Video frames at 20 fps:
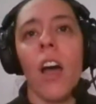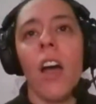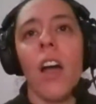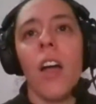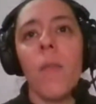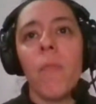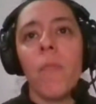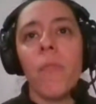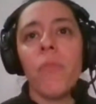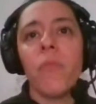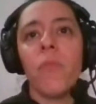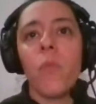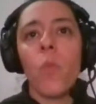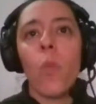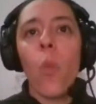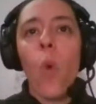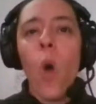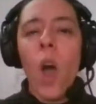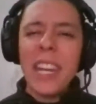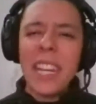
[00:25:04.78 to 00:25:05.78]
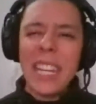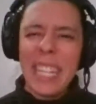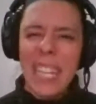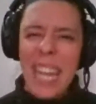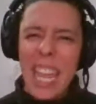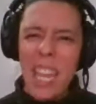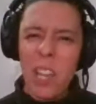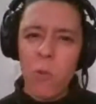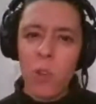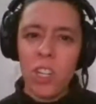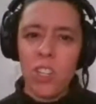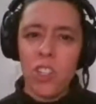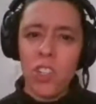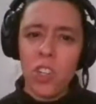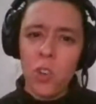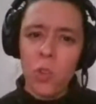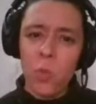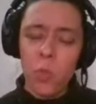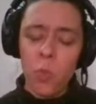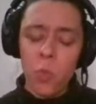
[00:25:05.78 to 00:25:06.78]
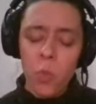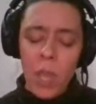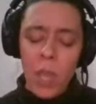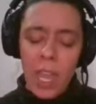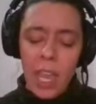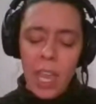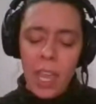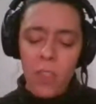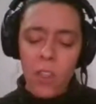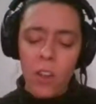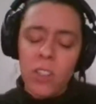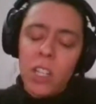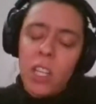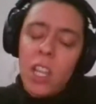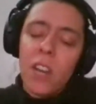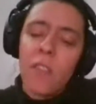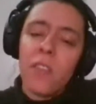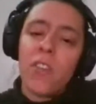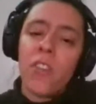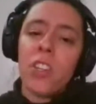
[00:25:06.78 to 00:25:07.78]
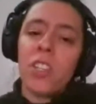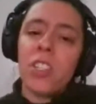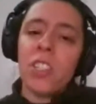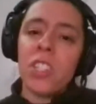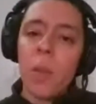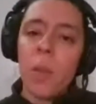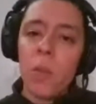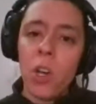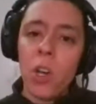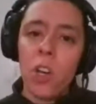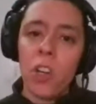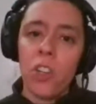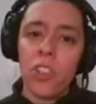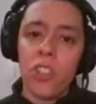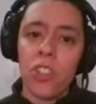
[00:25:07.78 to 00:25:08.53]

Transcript: one language. There's a lot of different subcultures.